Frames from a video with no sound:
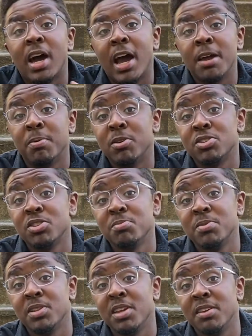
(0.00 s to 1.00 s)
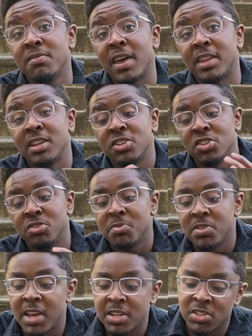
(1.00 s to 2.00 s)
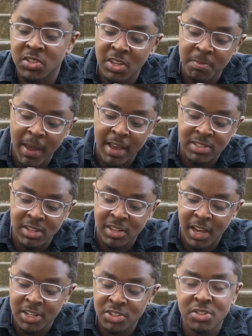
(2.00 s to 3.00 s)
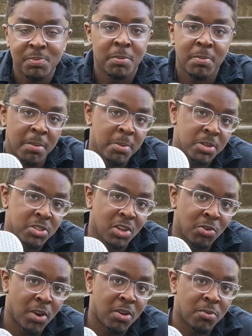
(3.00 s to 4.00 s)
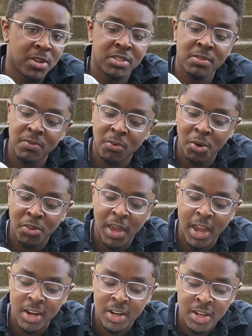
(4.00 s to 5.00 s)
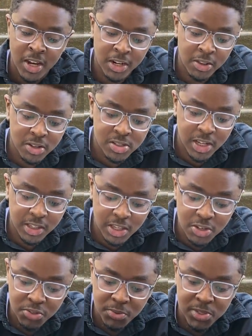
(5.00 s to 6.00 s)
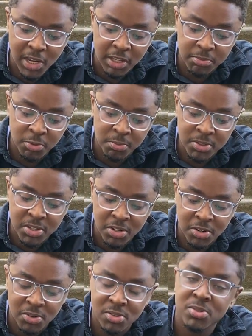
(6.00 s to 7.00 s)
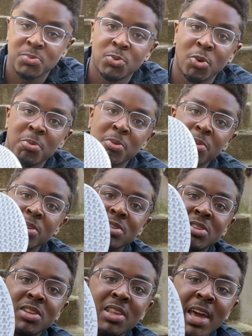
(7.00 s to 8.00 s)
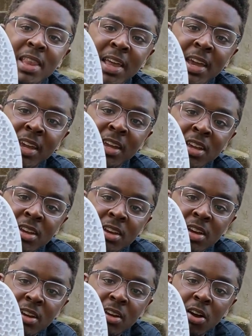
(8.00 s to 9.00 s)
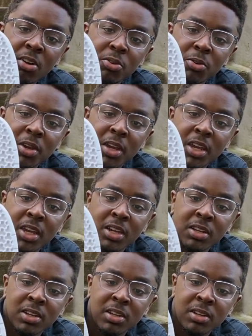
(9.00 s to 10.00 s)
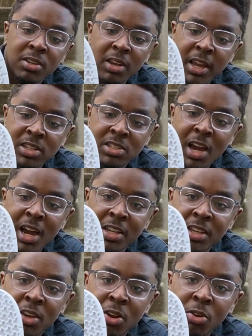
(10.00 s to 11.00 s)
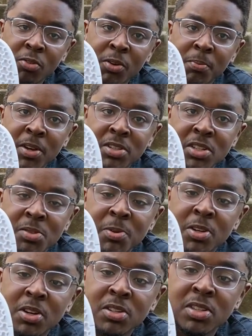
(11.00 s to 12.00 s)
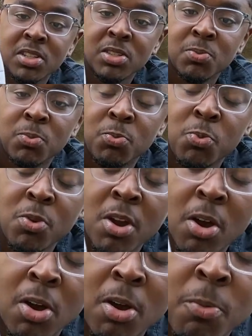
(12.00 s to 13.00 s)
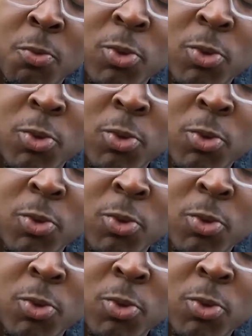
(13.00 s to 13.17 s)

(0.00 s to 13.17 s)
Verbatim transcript: I personally believe that they should have been as deep as the Nyjahs, but maybe there's a great reason for that. And it looks like they use recyclable materials. Normally when you see that like coloring and like dotting all over the place is because it's re um,